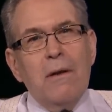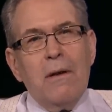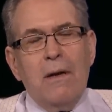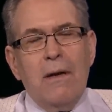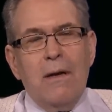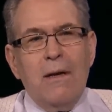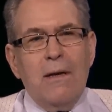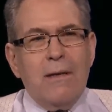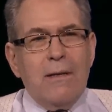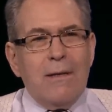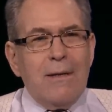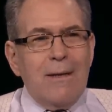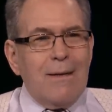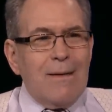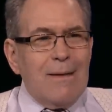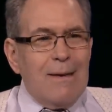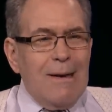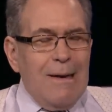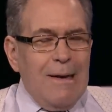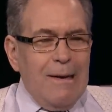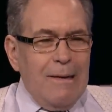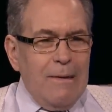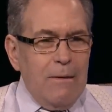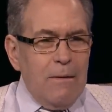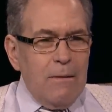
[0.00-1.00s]
He says,
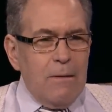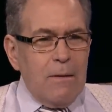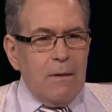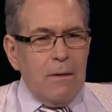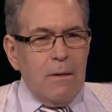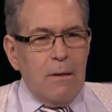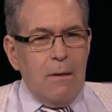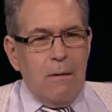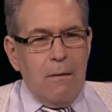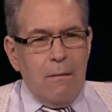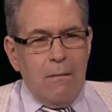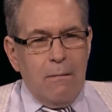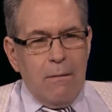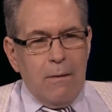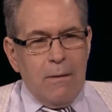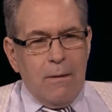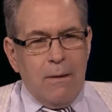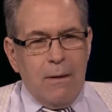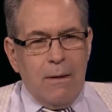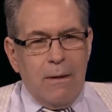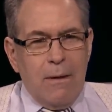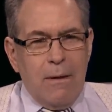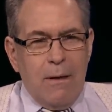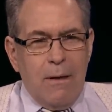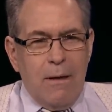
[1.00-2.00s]
"I used to go
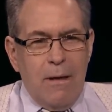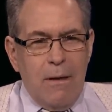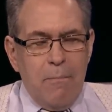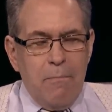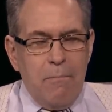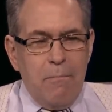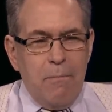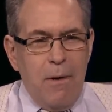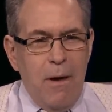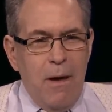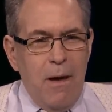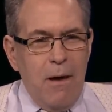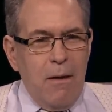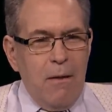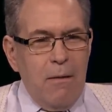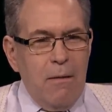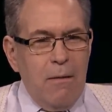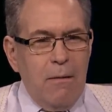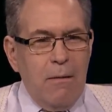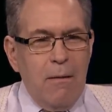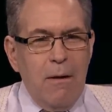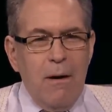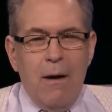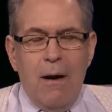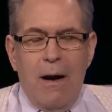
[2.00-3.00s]
into the hip
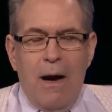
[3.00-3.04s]
bagel.